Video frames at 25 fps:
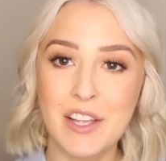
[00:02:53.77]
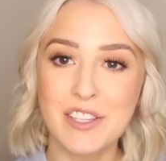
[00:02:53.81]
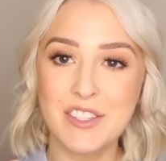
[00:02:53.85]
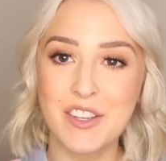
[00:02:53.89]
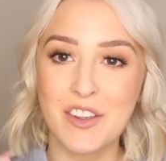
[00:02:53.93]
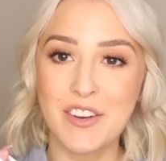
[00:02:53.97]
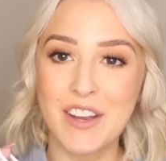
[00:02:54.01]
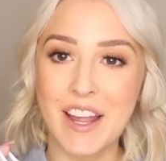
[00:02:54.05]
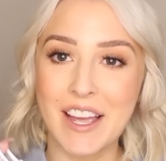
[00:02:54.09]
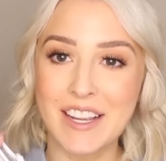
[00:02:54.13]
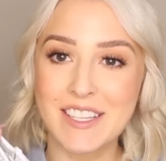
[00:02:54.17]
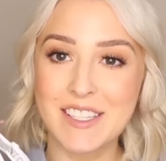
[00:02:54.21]

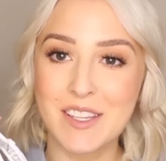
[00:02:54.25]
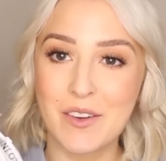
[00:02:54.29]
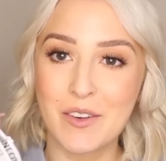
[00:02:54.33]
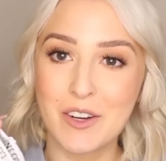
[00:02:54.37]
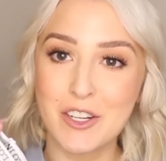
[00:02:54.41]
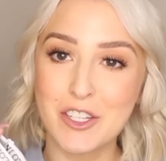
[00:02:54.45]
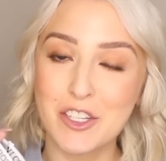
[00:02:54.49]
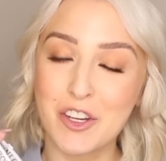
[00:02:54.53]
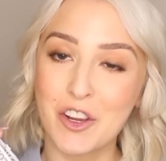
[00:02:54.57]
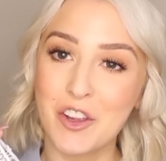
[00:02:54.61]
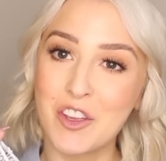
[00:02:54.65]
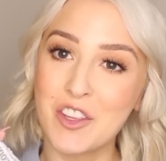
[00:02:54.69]
So next I
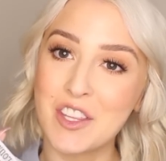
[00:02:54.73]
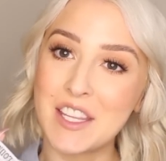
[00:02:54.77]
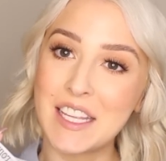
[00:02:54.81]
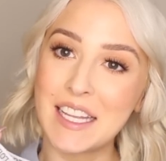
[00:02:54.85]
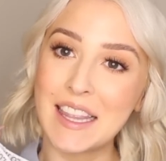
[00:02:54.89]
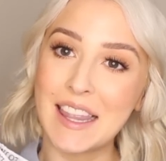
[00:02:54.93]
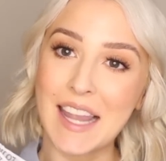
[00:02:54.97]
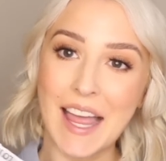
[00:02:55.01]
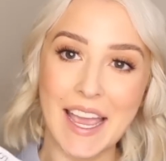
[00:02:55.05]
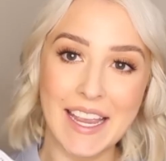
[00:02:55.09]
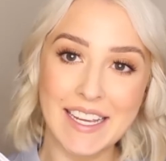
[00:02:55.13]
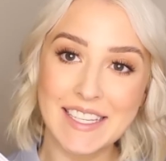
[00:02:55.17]
want to show you the
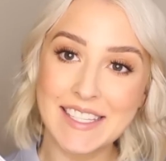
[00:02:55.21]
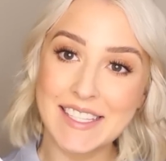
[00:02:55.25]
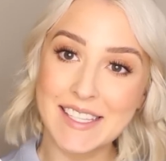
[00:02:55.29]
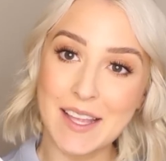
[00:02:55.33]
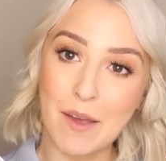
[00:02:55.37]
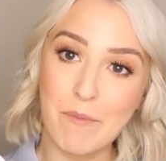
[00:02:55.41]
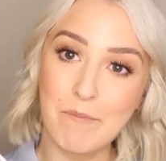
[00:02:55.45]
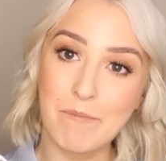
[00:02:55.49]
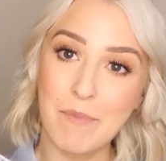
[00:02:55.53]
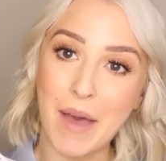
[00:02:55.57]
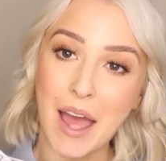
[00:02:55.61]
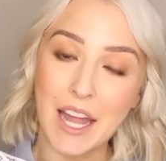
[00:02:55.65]
Lace
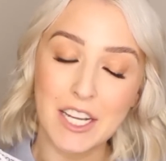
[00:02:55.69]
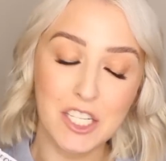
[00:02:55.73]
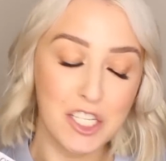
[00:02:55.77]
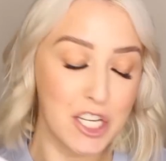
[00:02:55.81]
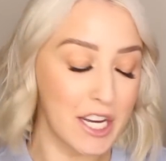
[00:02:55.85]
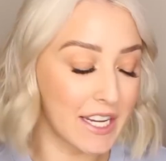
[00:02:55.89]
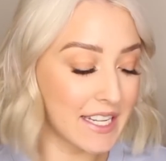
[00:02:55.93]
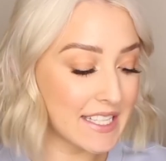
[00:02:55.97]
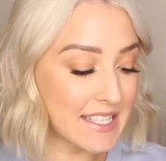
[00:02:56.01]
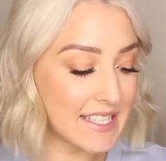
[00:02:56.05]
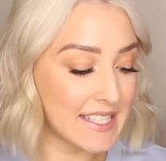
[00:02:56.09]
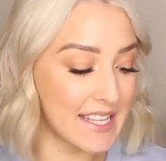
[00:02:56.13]

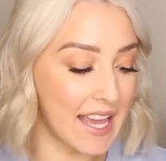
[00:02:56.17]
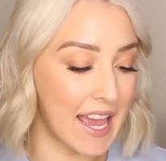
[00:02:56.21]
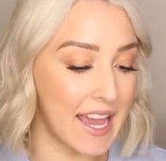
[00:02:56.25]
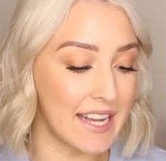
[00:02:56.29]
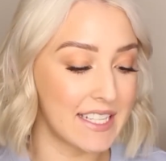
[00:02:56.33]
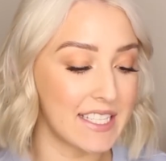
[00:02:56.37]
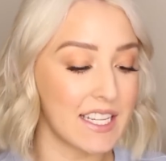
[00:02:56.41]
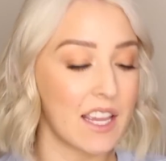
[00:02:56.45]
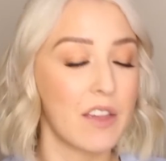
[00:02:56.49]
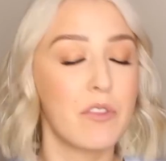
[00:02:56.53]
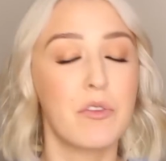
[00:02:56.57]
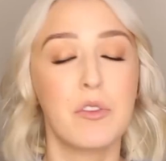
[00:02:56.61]
Magic
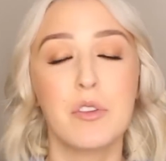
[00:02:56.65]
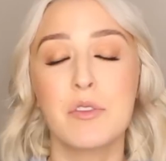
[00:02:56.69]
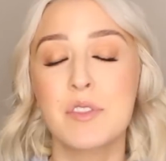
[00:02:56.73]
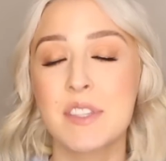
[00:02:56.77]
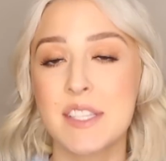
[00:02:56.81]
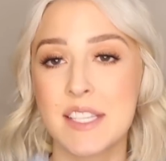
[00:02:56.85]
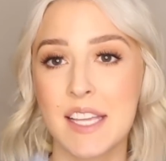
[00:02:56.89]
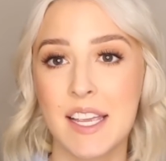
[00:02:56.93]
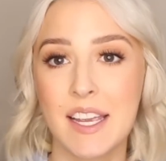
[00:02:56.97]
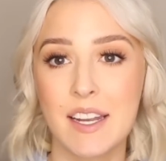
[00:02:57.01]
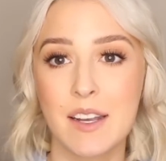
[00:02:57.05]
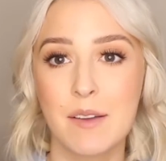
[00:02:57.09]
set. If you've
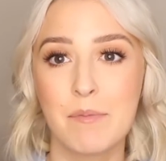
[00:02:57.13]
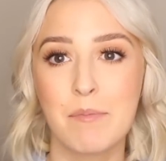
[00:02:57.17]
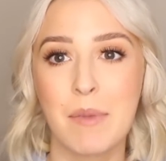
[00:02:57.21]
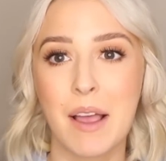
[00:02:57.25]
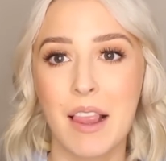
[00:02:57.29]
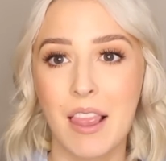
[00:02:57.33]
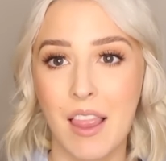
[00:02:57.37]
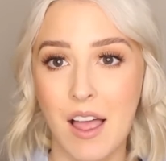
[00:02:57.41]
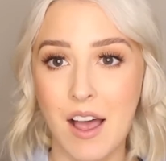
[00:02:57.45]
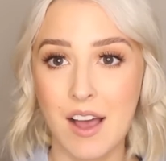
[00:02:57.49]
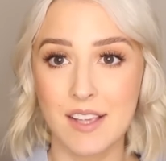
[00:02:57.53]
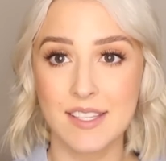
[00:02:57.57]
seen
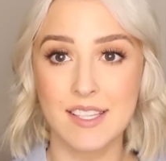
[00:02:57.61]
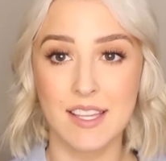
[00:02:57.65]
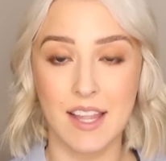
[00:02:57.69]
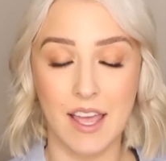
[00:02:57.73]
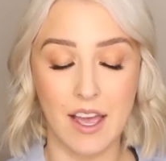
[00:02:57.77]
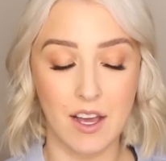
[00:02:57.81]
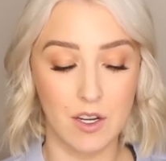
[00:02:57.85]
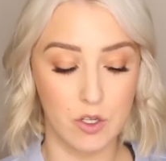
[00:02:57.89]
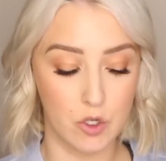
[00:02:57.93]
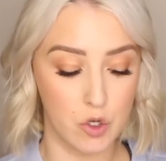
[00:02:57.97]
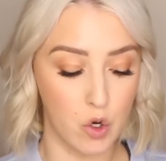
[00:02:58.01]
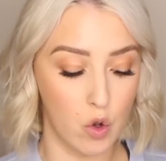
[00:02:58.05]
my last
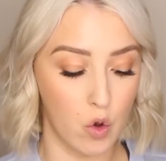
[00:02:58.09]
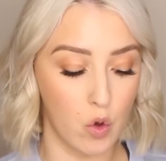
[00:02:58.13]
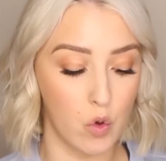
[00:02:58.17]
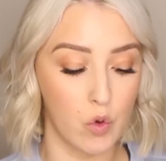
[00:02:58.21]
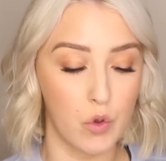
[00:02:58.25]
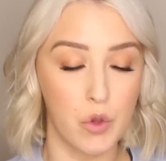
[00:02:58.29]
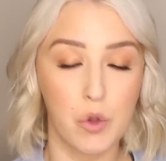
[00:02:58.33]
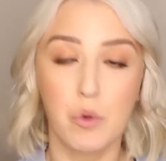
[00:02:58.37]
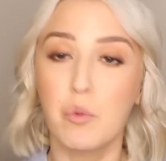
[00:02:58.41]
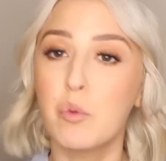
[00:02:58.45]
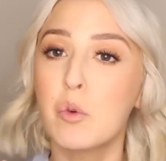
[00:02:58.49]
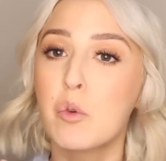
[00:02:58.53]
lounge
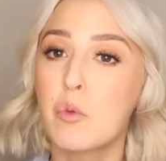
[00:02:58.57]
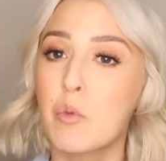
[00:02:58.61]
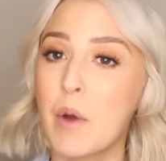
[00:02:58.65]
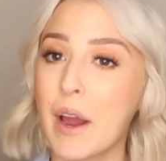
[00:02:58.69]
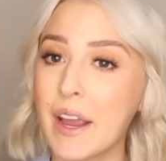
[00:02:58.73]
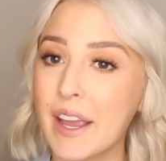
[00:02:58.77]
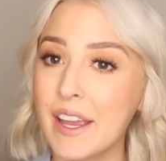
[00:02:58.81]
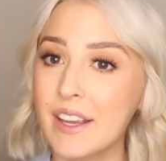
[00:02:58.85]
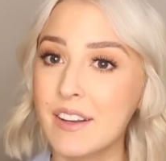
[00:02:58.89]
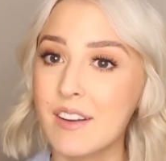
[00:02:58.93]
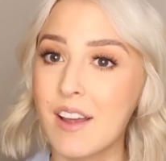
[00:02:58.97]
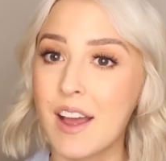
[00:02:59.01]
haul, you will
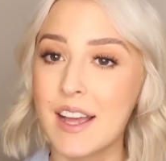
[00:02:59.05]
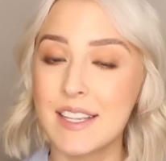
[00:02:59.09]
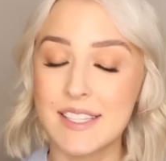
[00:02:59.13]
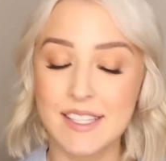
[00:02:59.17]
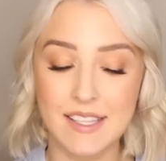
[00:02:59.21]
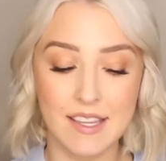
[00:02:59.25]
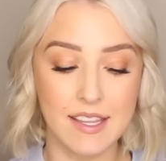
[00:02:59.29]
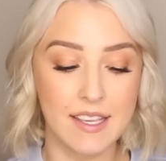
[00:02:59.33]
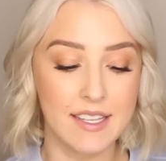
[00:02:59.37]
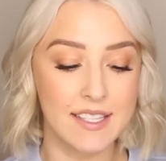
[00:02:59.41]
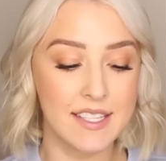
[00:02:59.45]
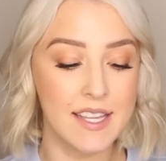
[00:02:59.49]

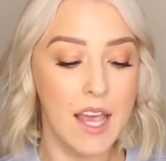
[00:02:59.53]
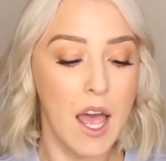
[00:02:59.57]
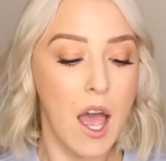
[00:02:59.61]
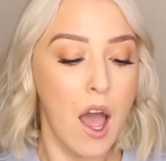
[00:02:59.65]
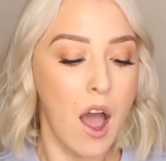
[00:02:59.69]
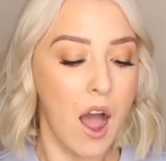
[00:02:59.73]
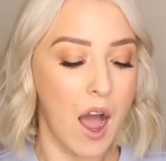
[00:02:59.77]
recognize this.